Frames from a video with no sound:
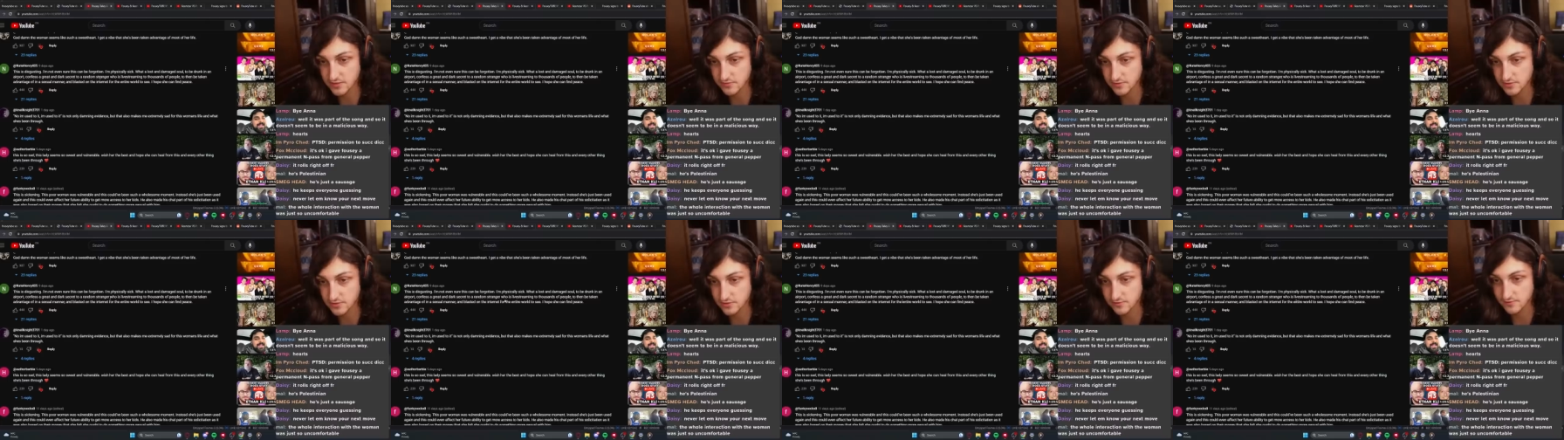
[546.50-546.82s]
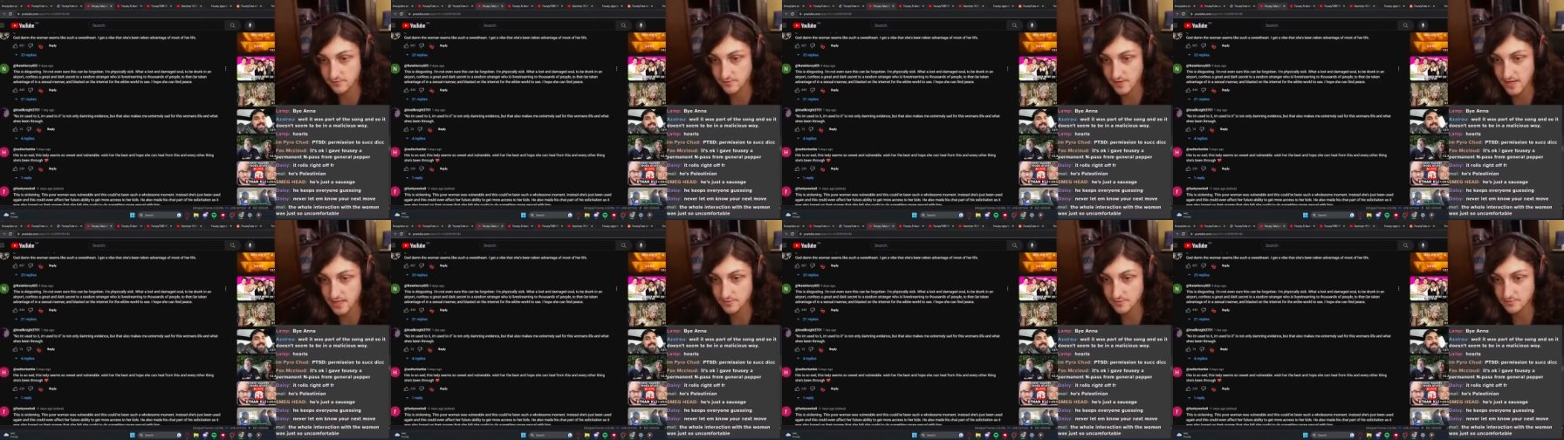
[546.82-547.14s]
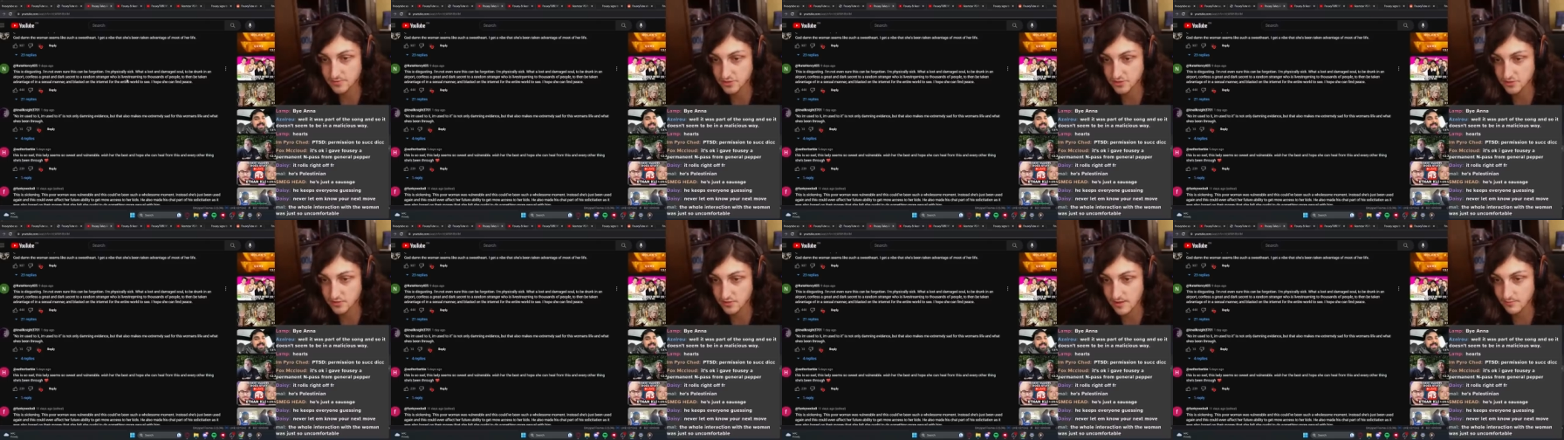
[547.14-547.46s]
to a random
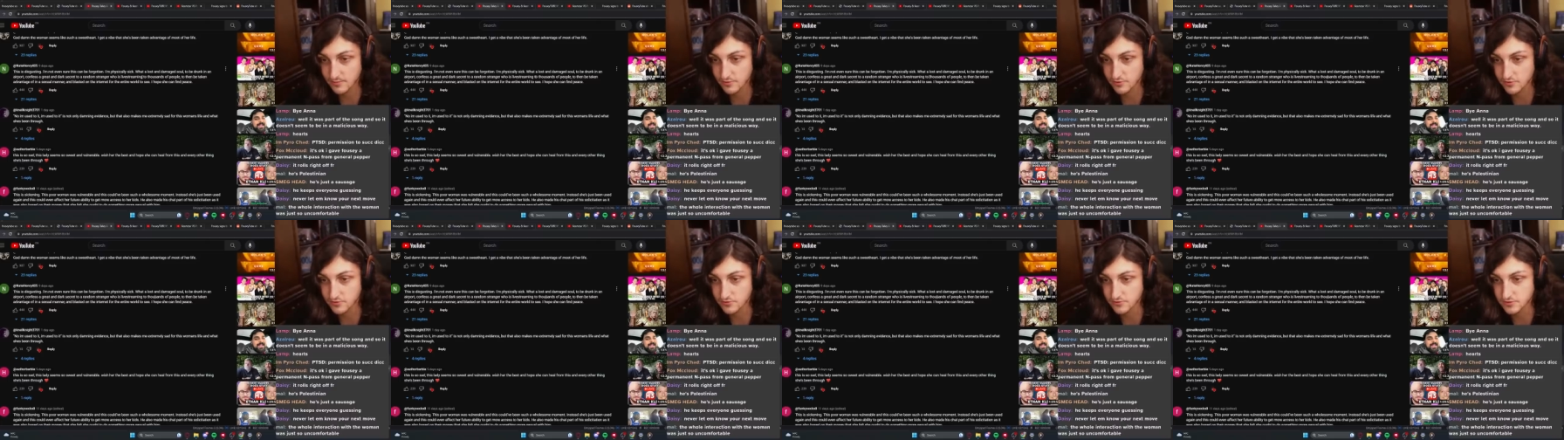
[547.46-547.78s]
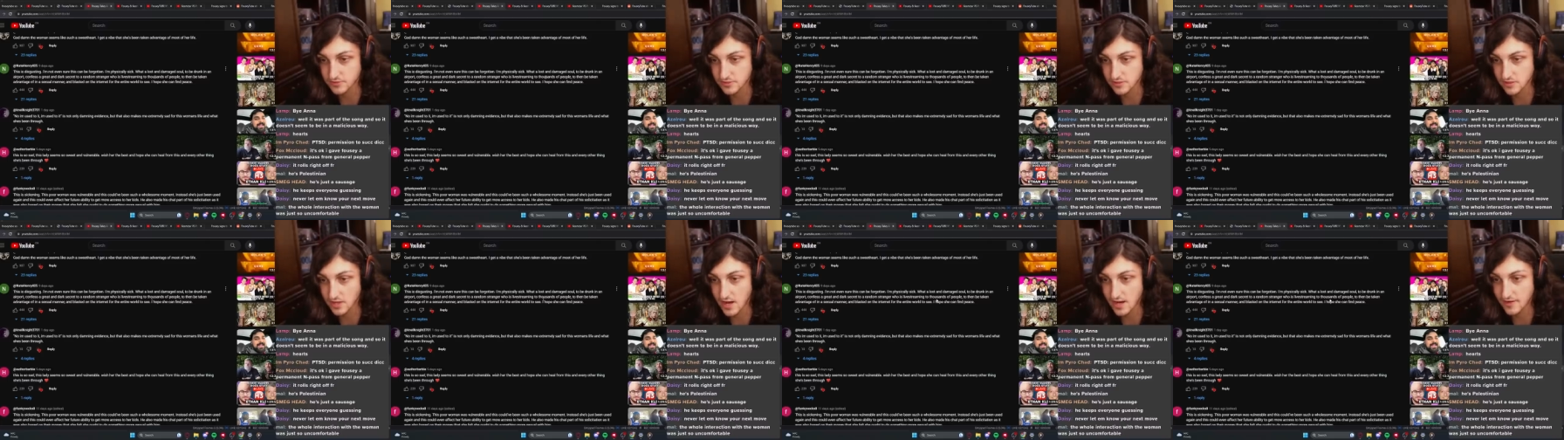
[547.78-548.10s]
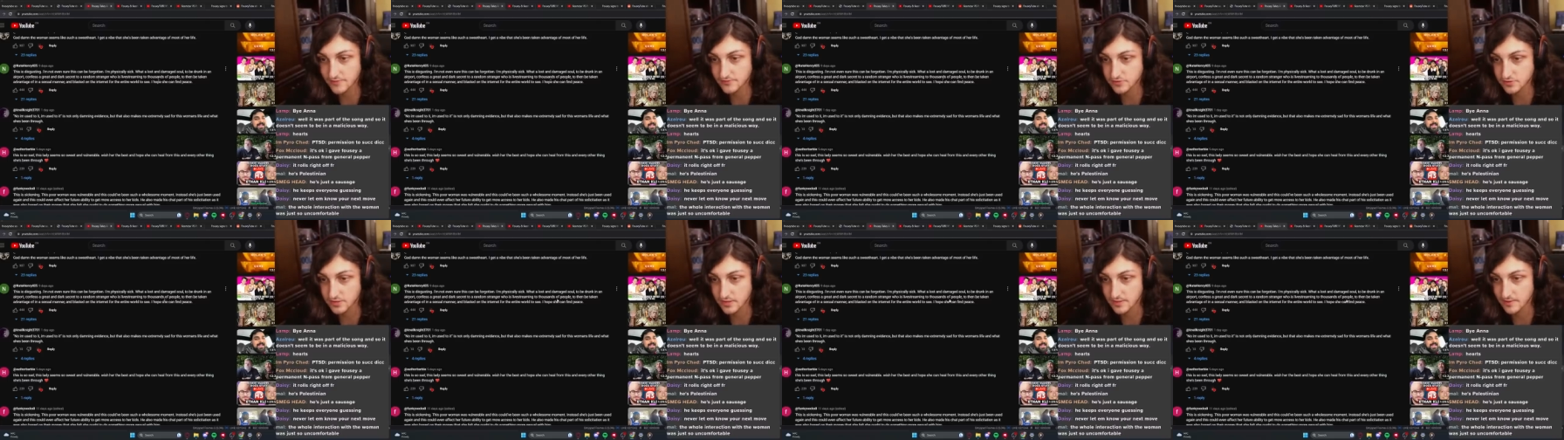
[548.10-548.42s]
streamer who is
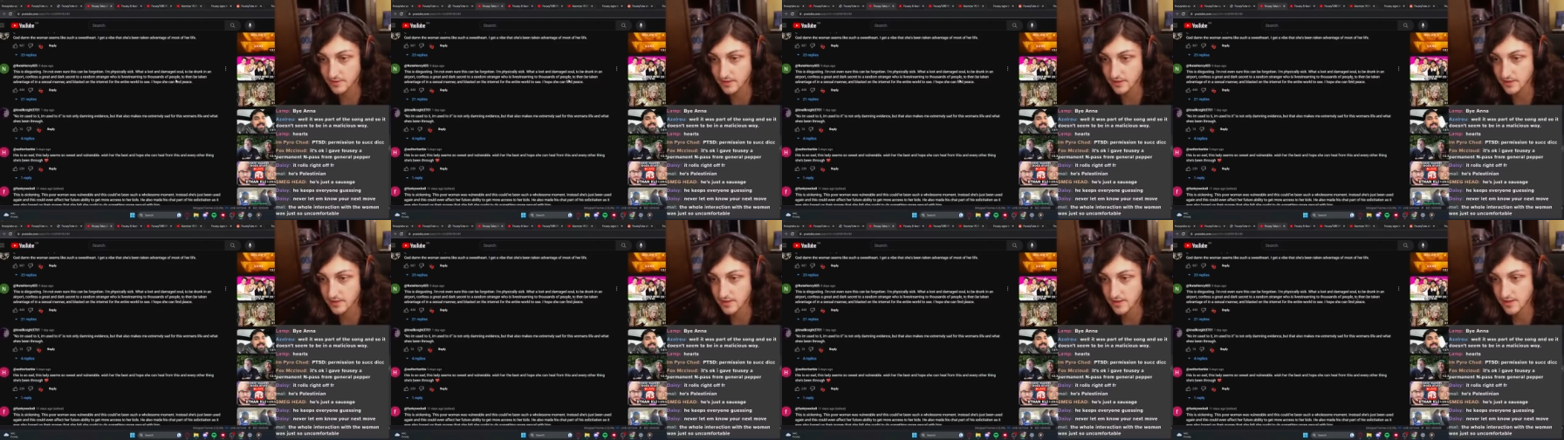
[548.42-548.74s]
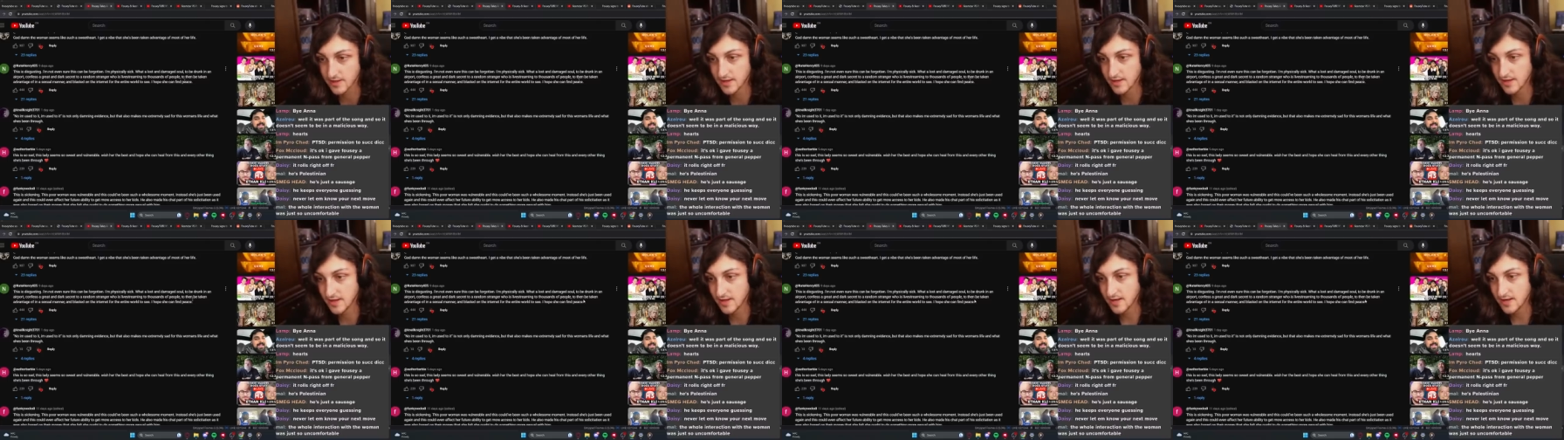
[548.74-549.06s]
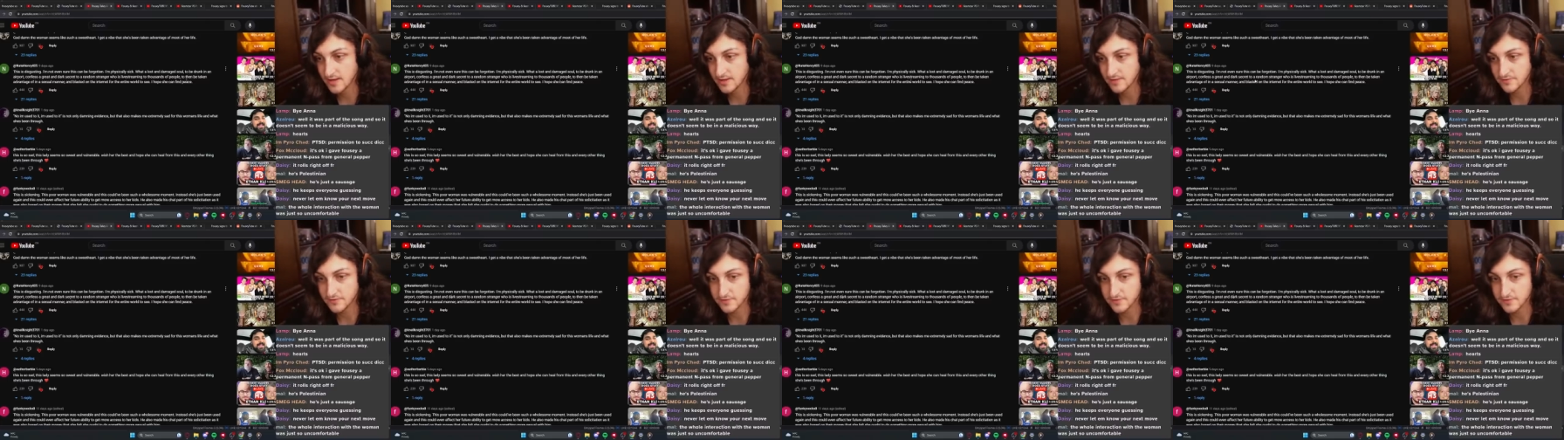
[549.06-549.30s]
live streaming,